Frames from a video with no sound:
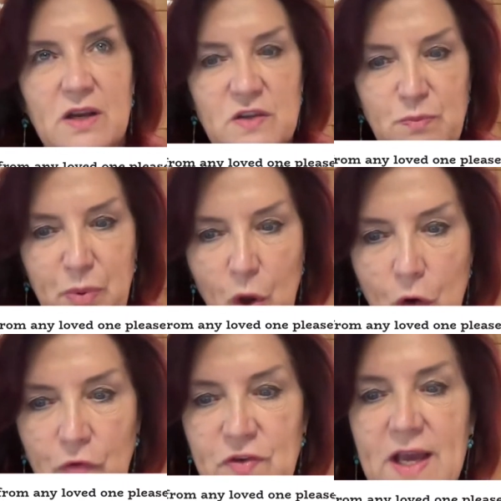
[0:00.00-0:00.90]
it's
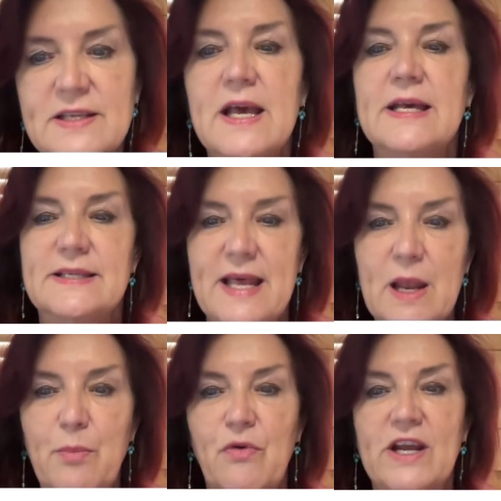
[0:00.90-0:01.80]
birthdays,
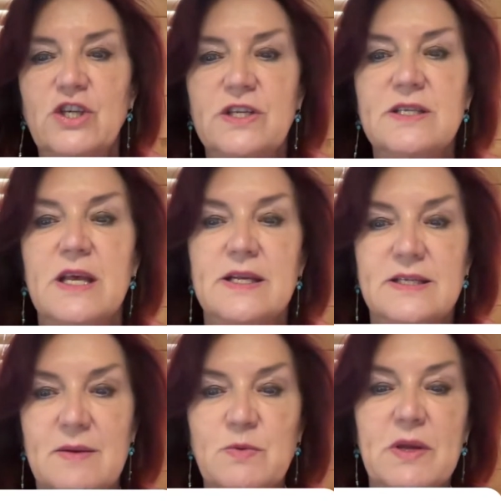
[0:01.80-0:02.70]
celebrations
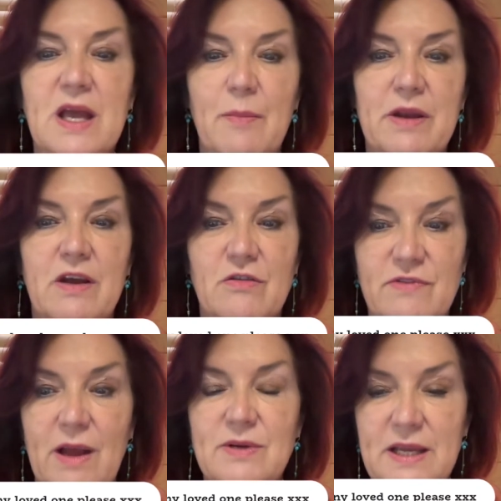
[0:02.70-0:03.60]
seem to be coming
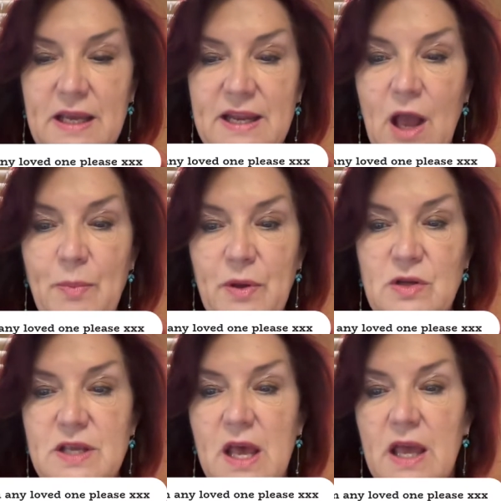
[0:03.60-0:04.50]
around here now,
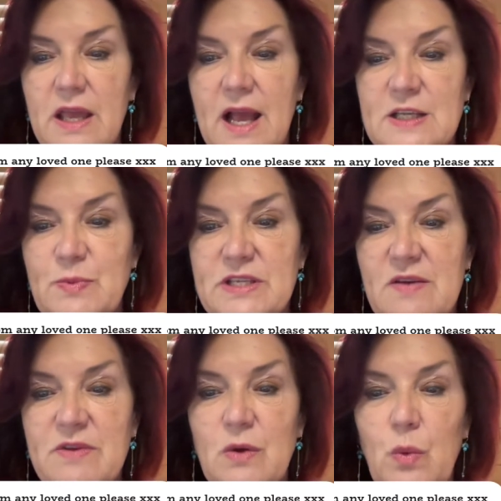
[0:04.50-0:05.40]
because your husband's
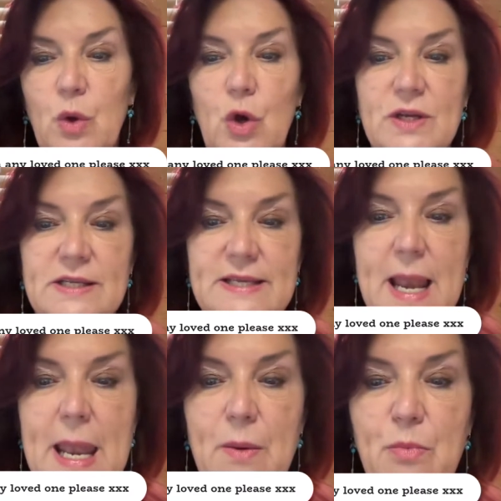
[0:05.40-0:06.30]
giving the word
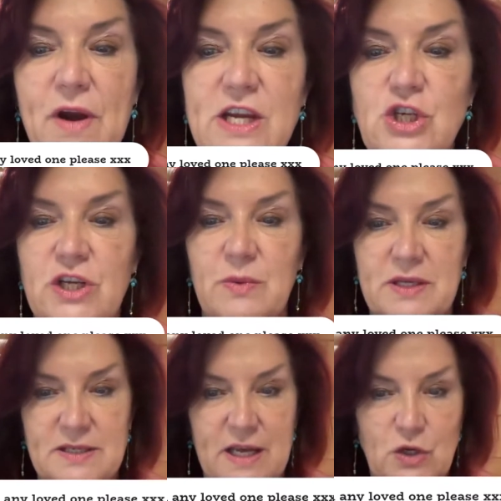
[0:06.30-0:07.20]
celebration, I want
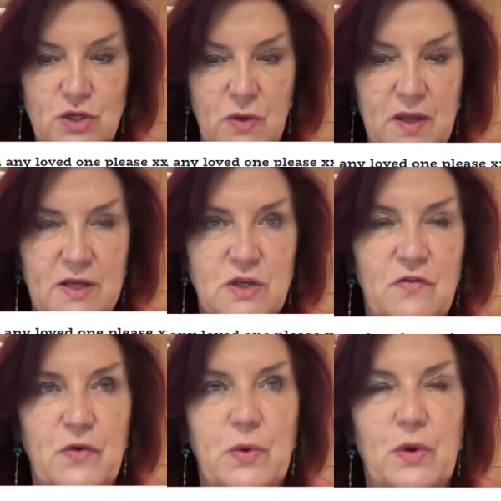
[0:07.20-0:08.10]
to say, okay? So I
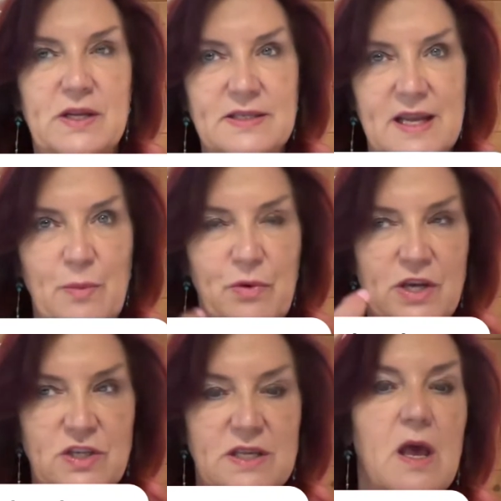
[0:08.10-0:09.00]
feel we're looking at
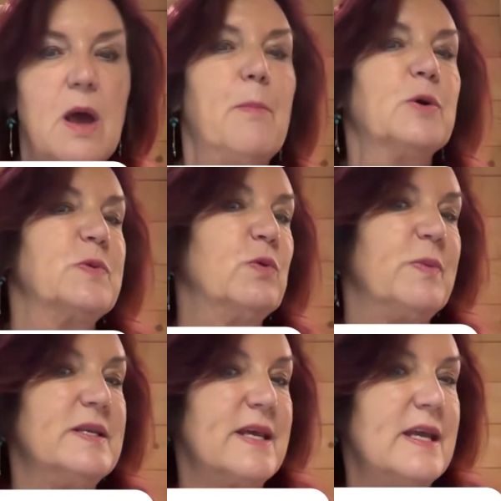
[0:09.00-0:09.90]
celebrations possibly would have
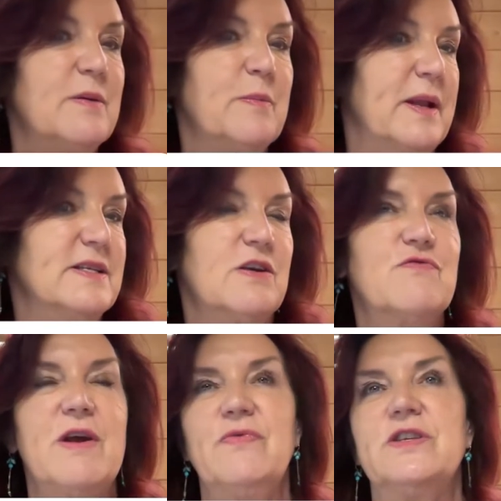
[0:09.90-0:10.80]
been taken place
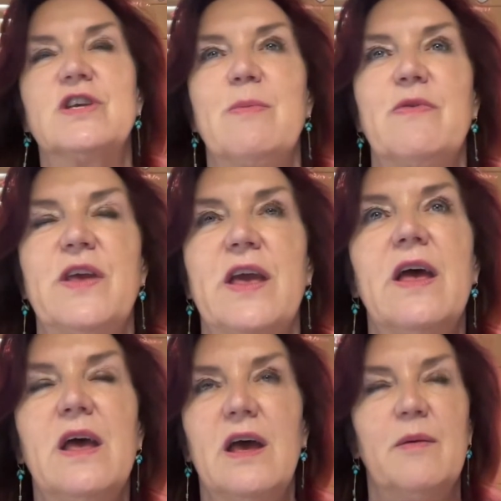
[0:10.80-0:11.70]
around this time of year.
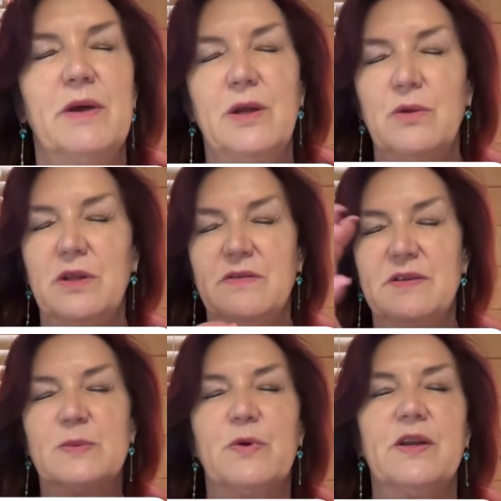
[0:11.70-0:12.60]
I know that in the
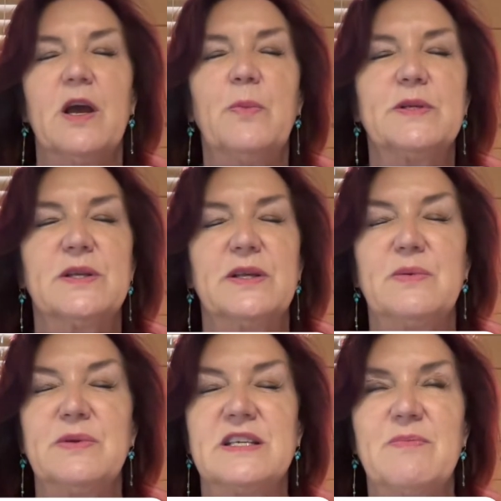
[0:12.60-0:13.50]
spirit now, but so it
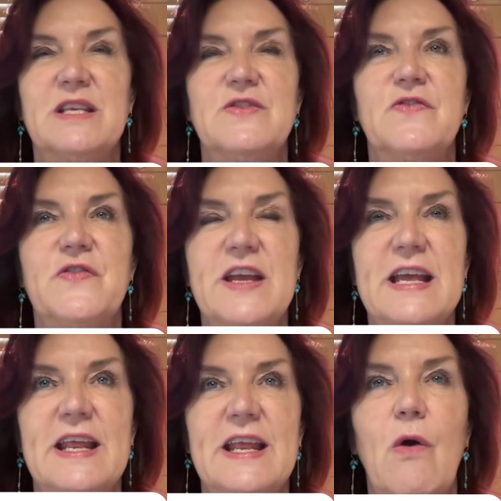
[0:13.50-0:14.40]
was giving this
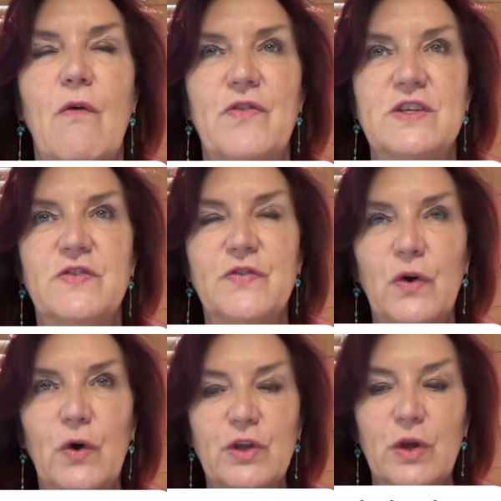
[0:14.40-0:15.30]
feeling of this
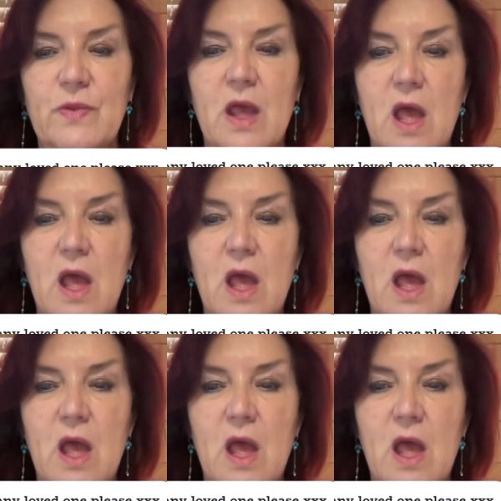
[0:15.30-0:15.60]
for you.